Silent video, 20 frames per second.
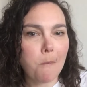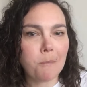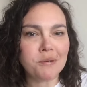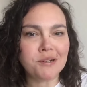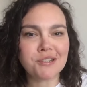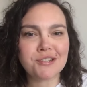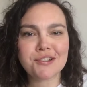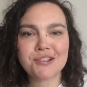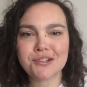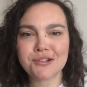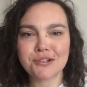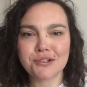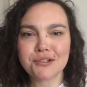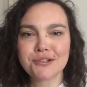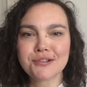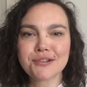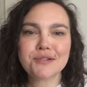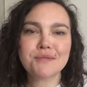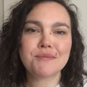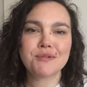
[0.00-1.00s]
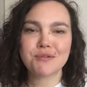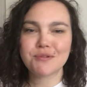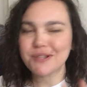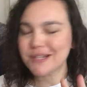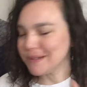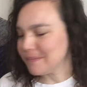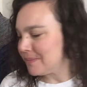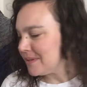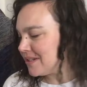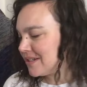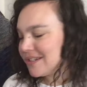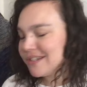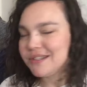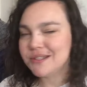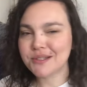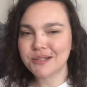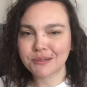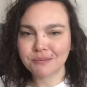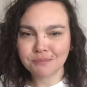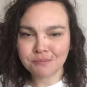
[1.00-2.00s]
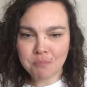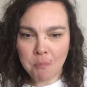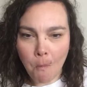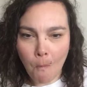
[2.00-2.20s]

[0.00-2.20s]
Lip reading: it doesn't look the most appetizing,